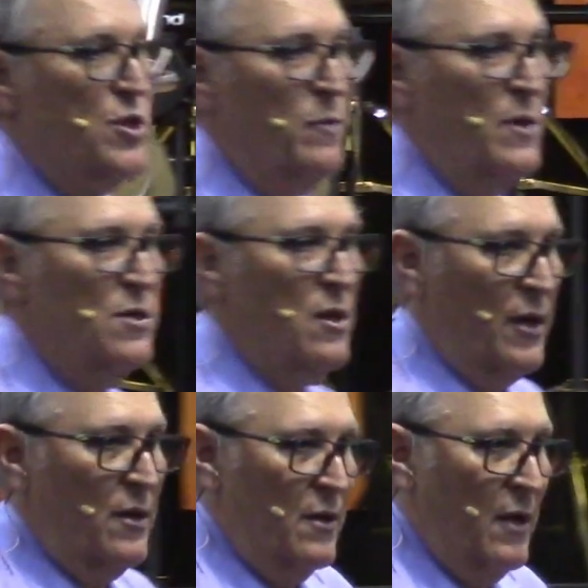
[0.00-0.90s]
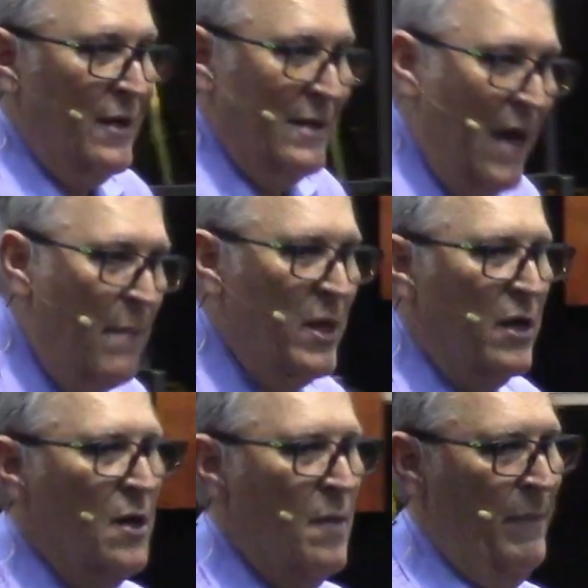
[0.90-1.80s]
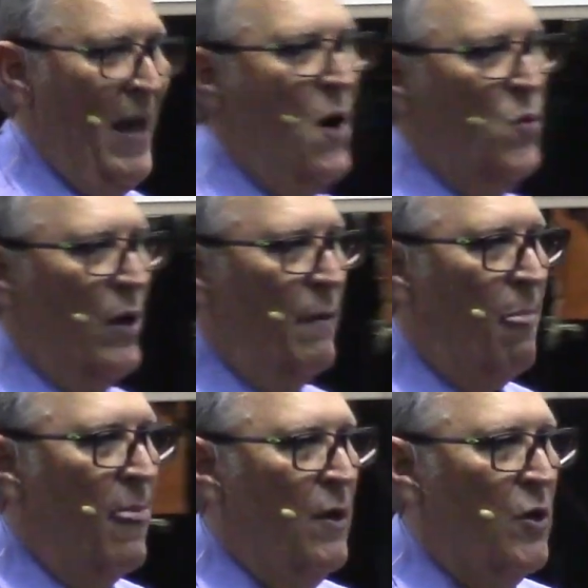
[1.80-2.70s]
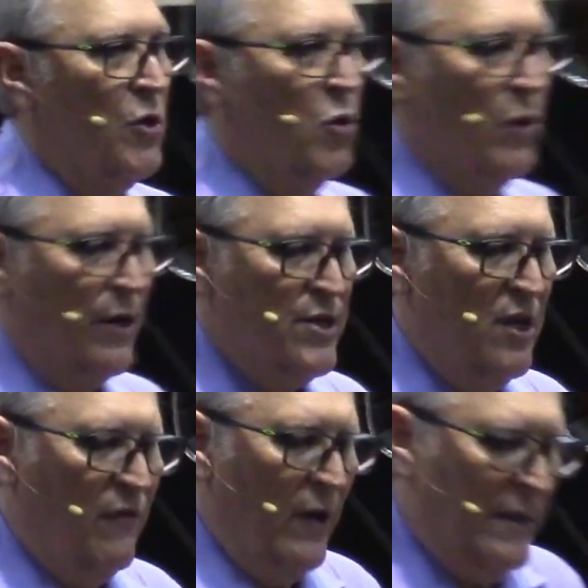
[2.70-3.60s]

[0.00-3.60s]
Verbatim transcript: which means like dynamic power. You will receive